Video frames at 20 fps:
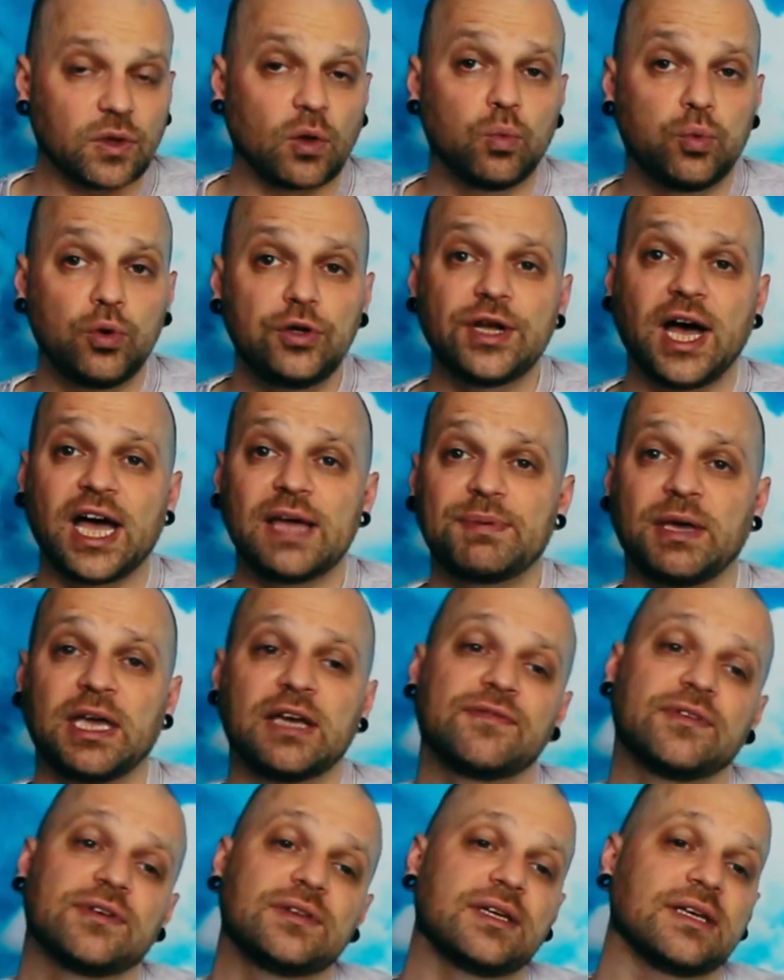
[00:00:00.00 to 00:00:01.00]
would I
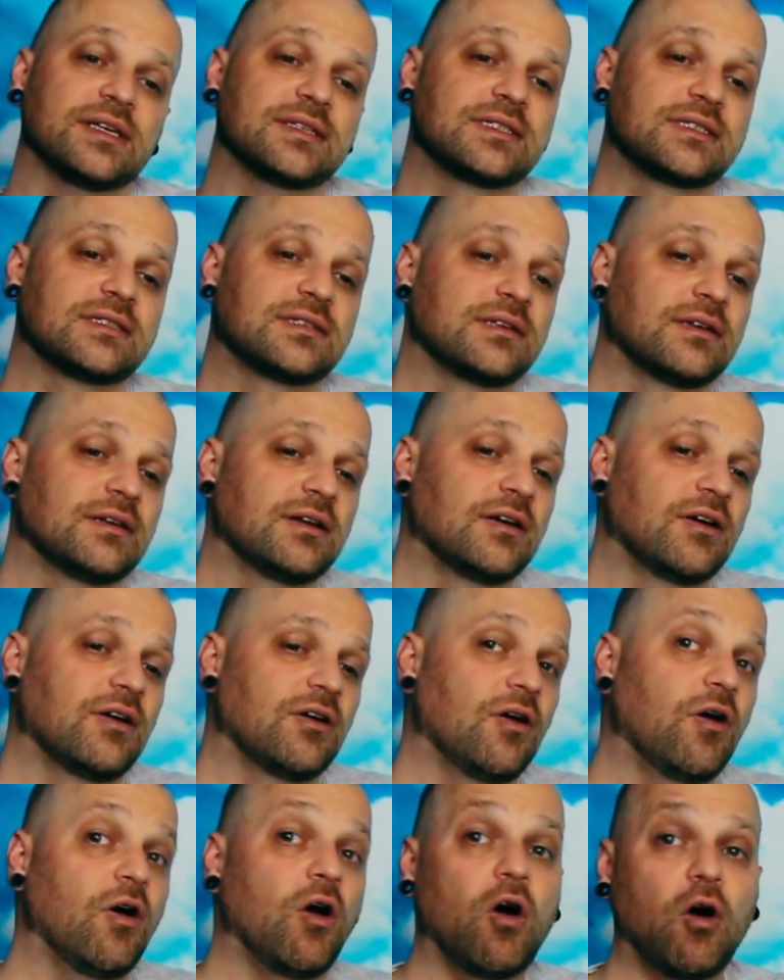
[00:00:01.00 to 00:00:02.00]
pay for this?
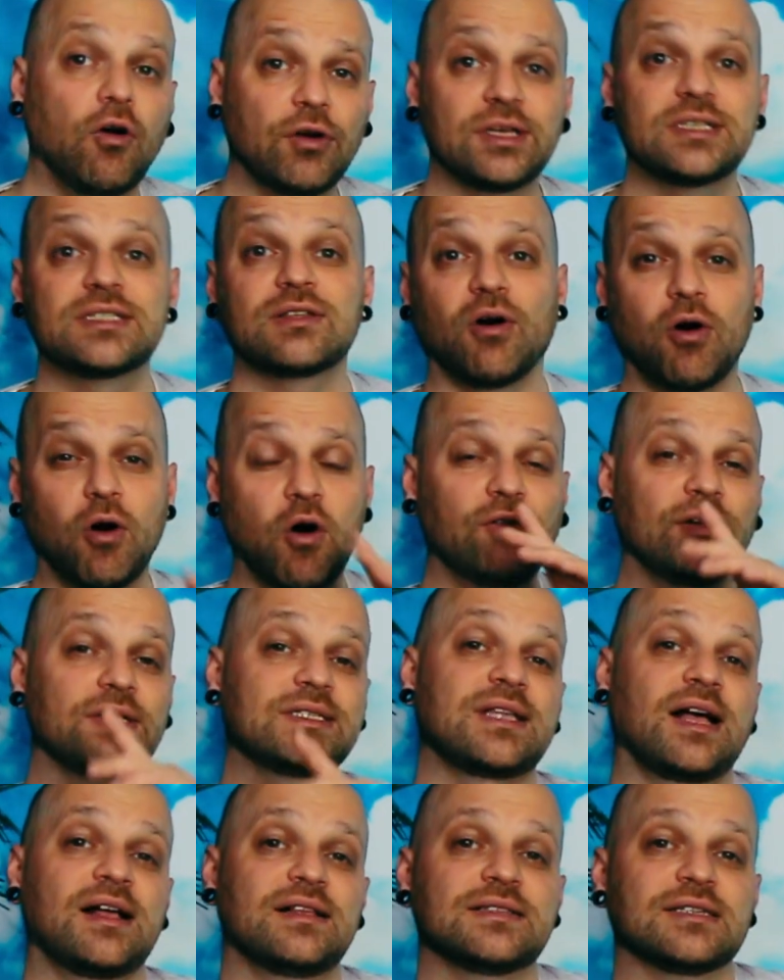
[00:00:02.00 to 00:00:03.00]
Honest
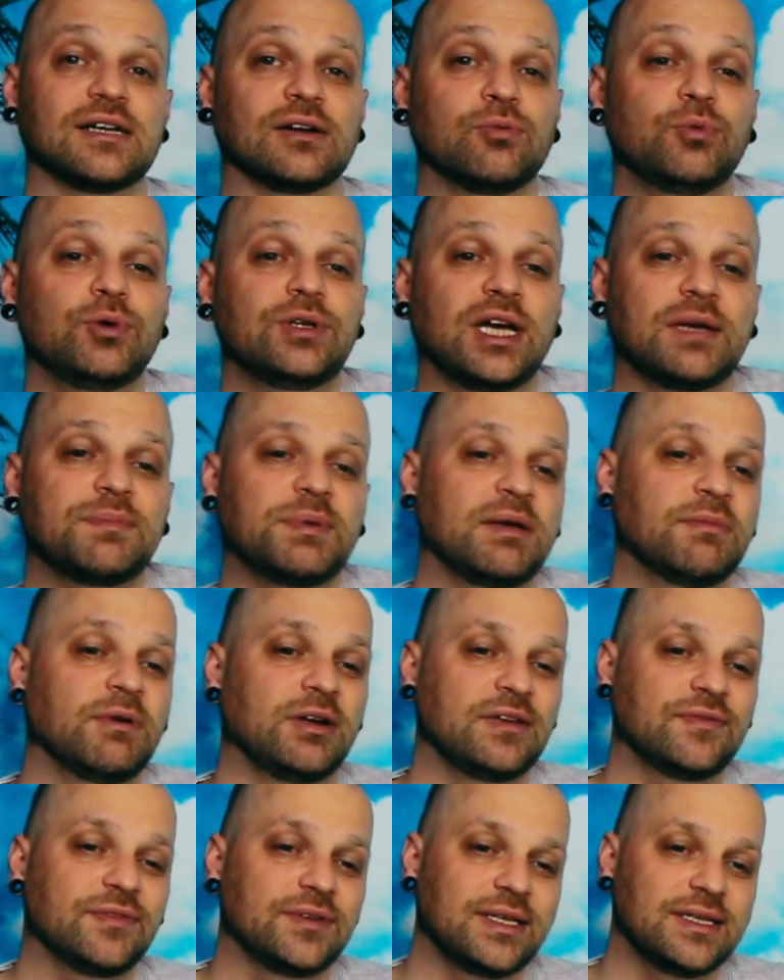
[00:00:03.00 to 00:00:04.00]
answer, would I pay
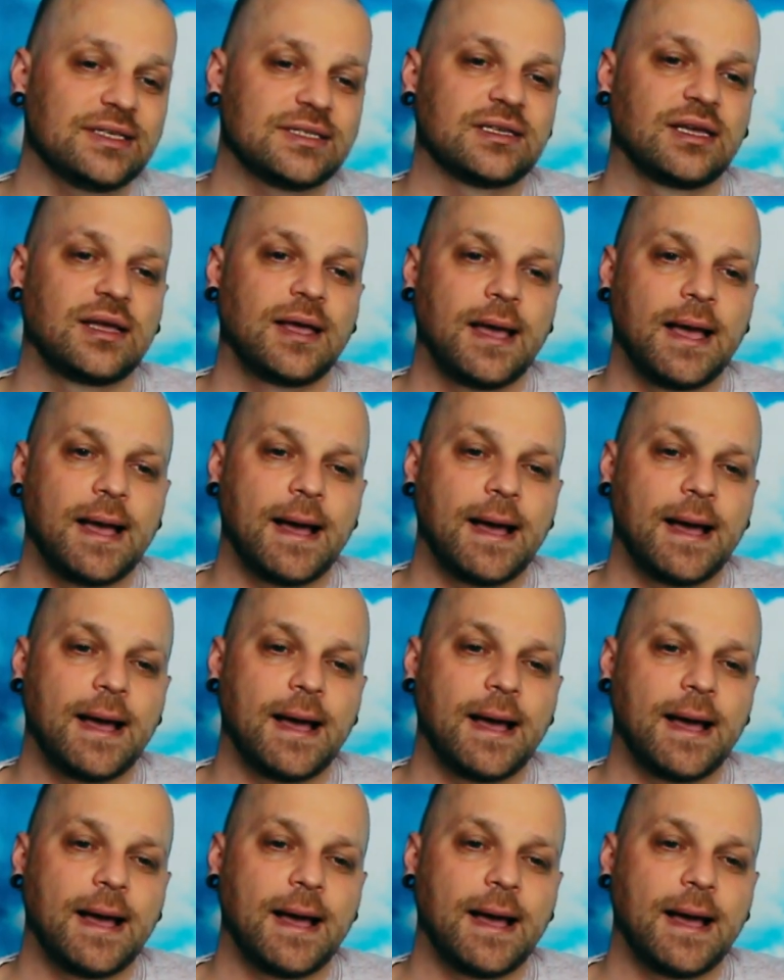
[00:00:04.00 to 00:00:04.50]
money for this?